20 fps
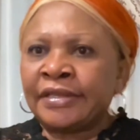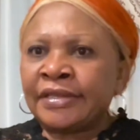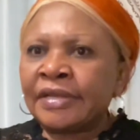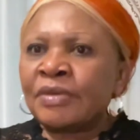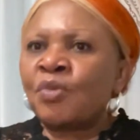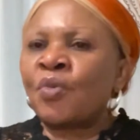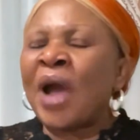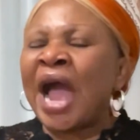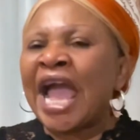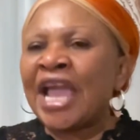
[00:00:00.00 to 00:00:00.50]

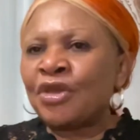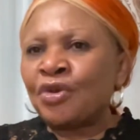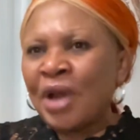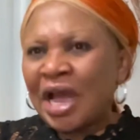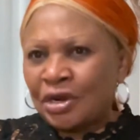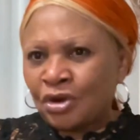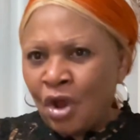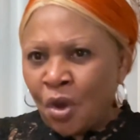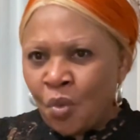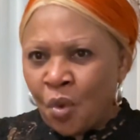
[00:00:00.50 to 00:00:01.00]
why you
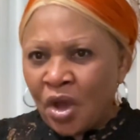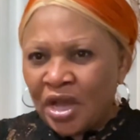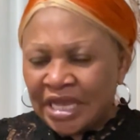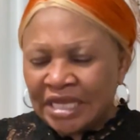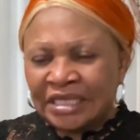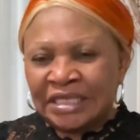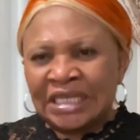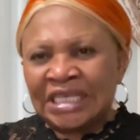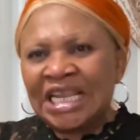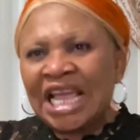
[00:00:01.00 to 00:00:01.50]
are not
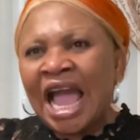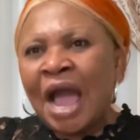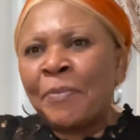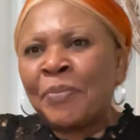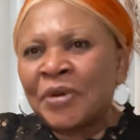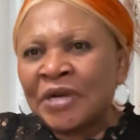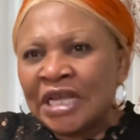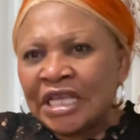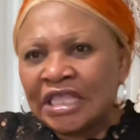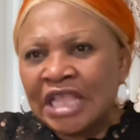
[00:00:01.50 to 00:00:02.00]
working. Did it
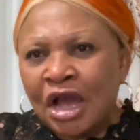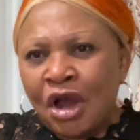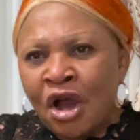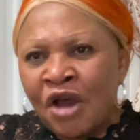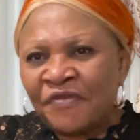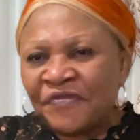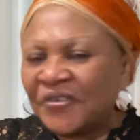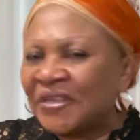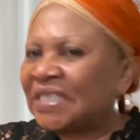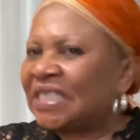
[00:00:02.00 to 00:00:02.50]
happen in the
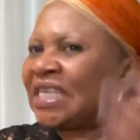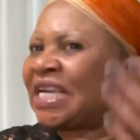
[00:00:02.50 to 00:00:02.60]
office?